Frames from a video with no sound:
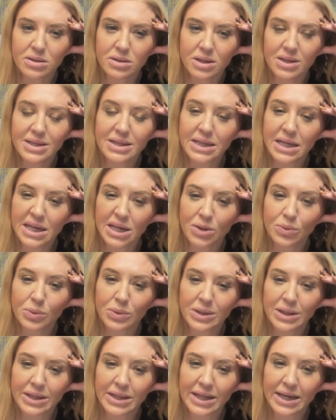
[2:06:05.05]
It's getting
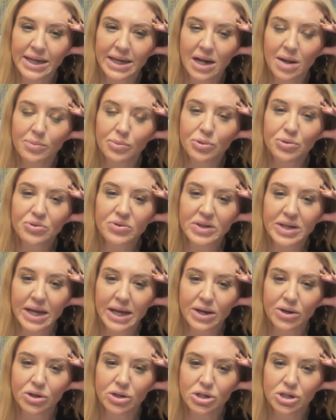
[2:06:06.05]
really late. I'm losing
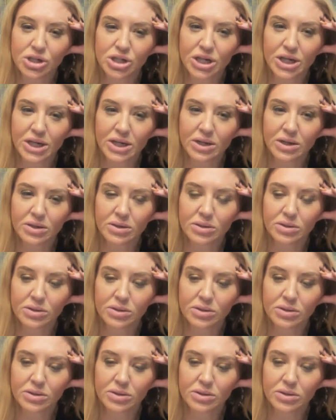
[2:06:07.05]
energy.